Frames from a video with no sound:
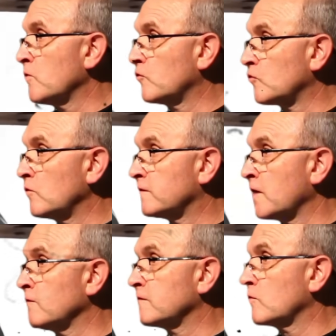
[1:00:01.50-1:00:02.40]
During
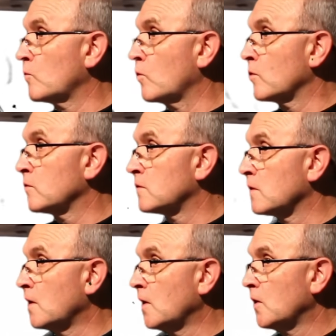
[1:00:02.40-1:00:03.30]
one session, as
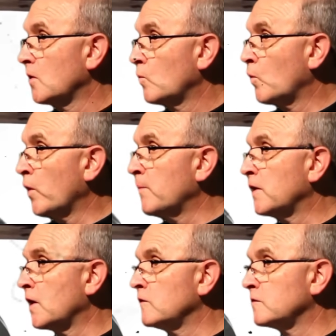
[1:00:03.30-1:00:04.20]
Father Bishop recited
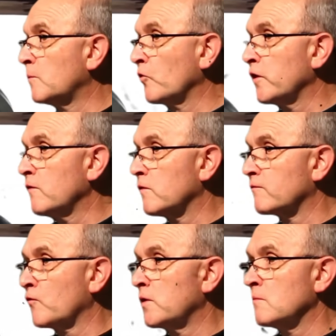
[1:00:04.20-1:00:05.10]
the creed, Robbie's
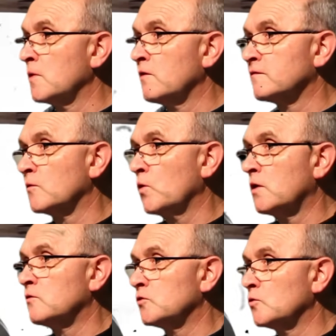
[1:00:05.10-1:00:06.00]
voice roared,
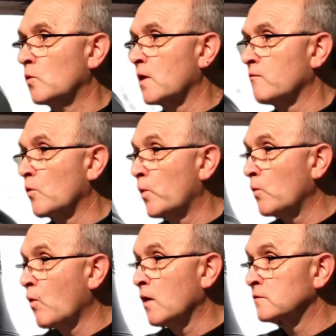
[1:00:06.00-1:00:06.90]
"Your faith is a
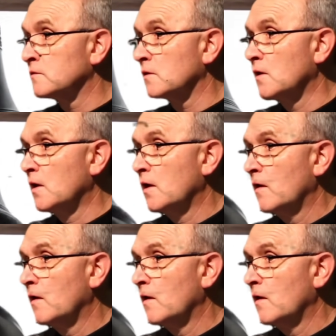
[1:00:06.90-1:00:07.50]
lie, priest.